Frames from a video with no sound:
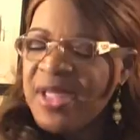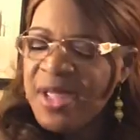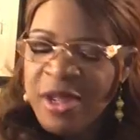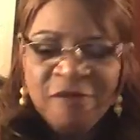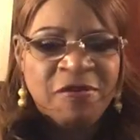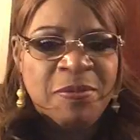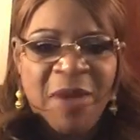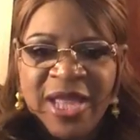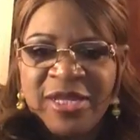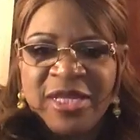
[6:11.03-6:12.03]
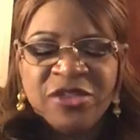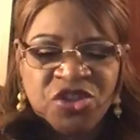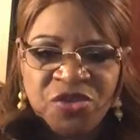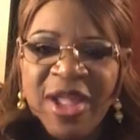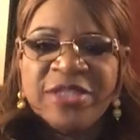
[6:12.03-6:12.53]
Everybody is
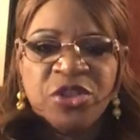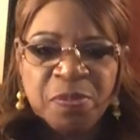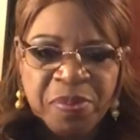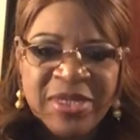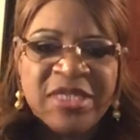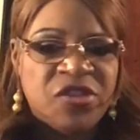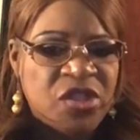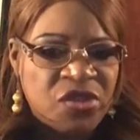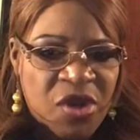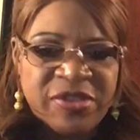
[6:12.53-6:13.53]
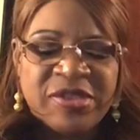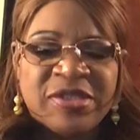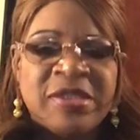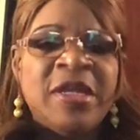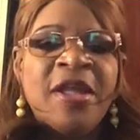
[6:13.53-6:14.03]
trying to please the
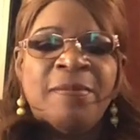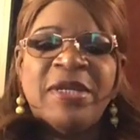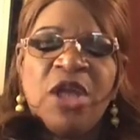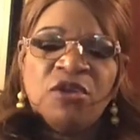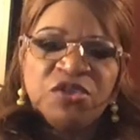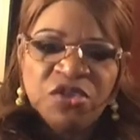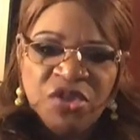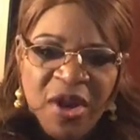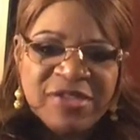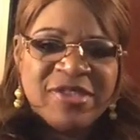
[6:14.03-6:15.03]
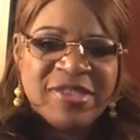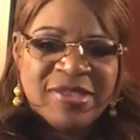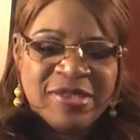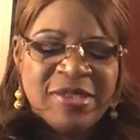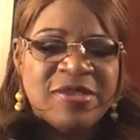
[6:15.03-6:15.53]
narcissist because
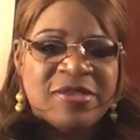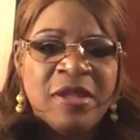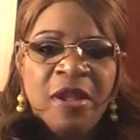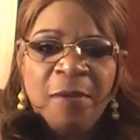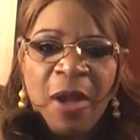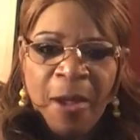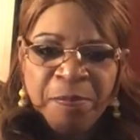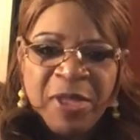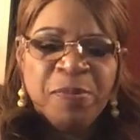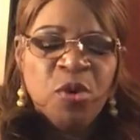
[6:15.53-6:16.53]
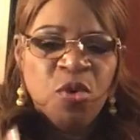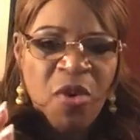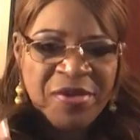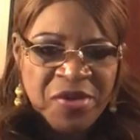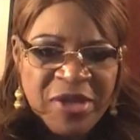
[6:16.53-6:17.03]
narcissists, uh, people who
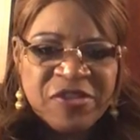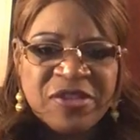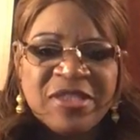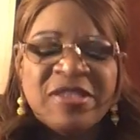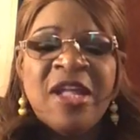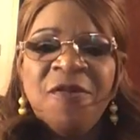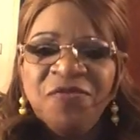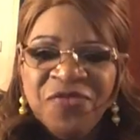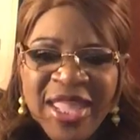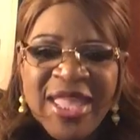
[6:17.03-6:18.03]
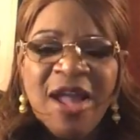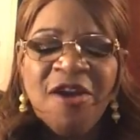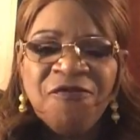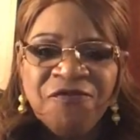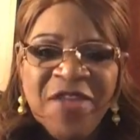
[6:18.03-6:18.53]
are narcissists, they
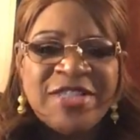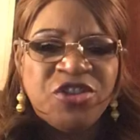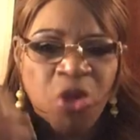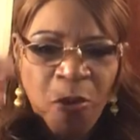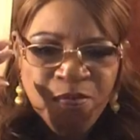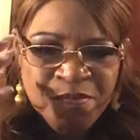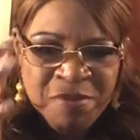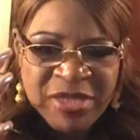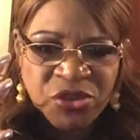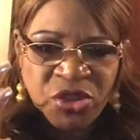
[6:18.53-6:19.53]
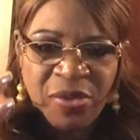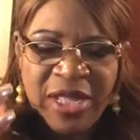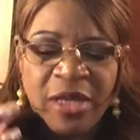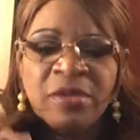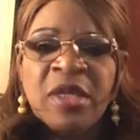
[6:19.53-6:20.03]
affect your mental
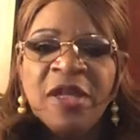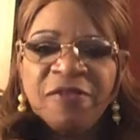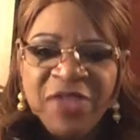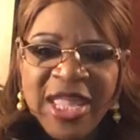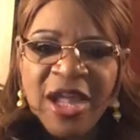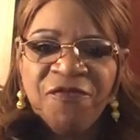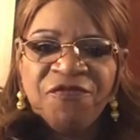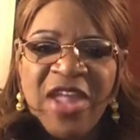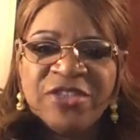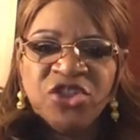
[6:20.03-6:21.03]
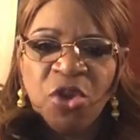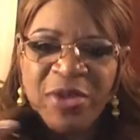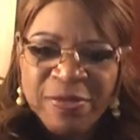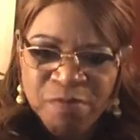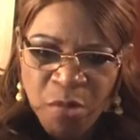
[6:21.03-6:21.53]
health. They affect your
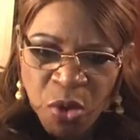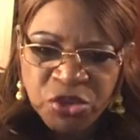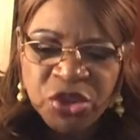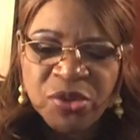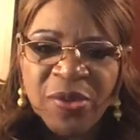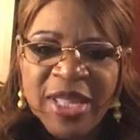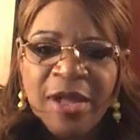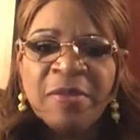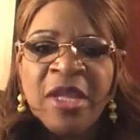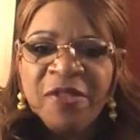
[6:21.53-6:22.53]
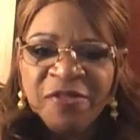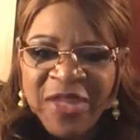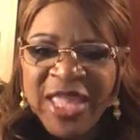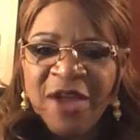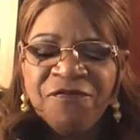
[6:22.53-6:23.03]
emotional health.
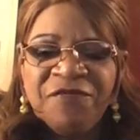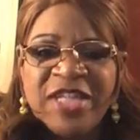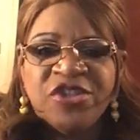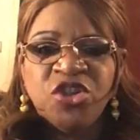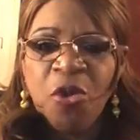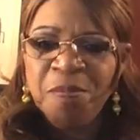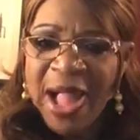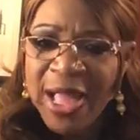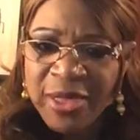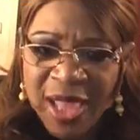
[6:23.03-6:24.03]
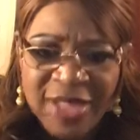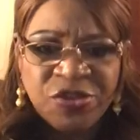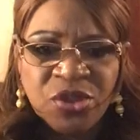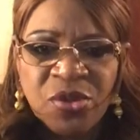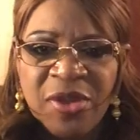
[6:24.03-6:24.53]
They affect your
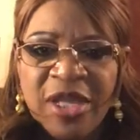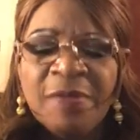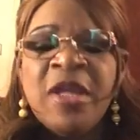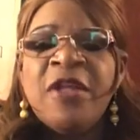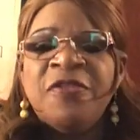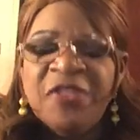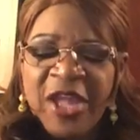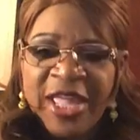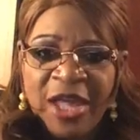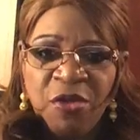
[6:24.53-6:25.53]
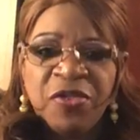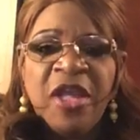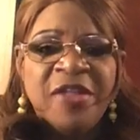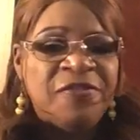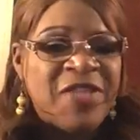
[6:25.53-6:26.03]
biological health. The health.
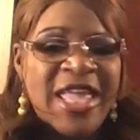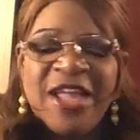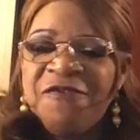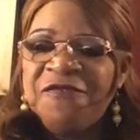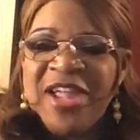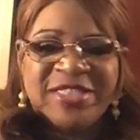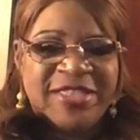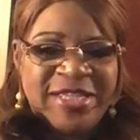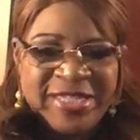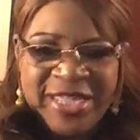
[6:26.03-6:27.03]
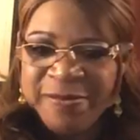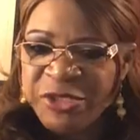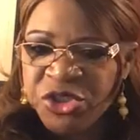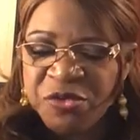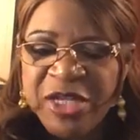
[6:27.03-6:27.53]
They affect the
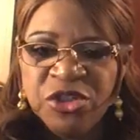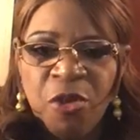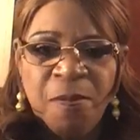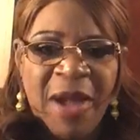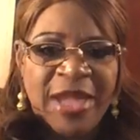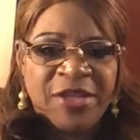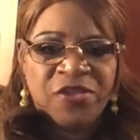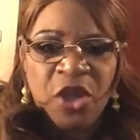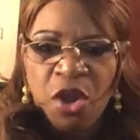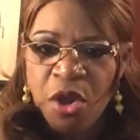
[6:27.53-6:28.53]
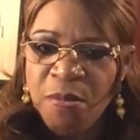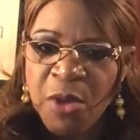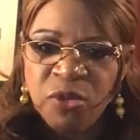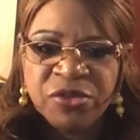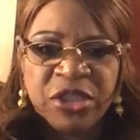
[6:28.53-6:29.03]
chemistry in your body, the
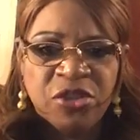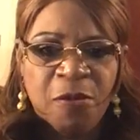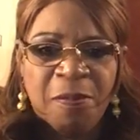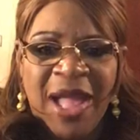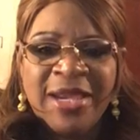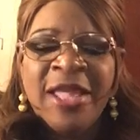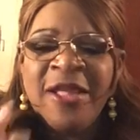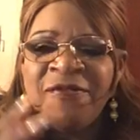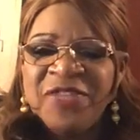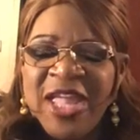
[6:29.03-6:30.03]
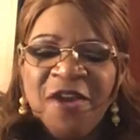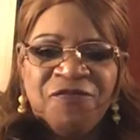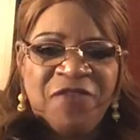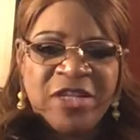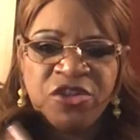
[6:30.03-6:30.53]
hormones in your body. They
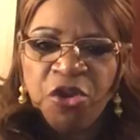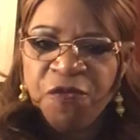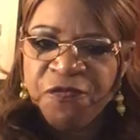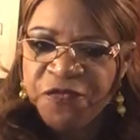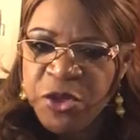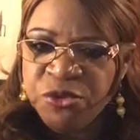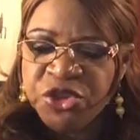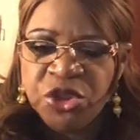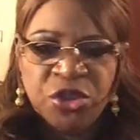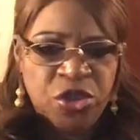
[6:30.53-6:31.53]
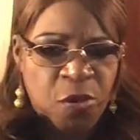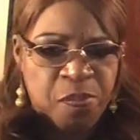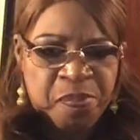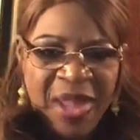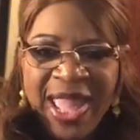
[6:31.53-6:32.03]
affect your future, your
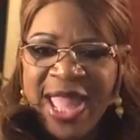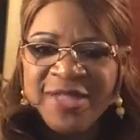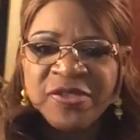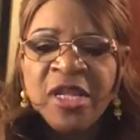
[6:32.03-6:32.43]
past.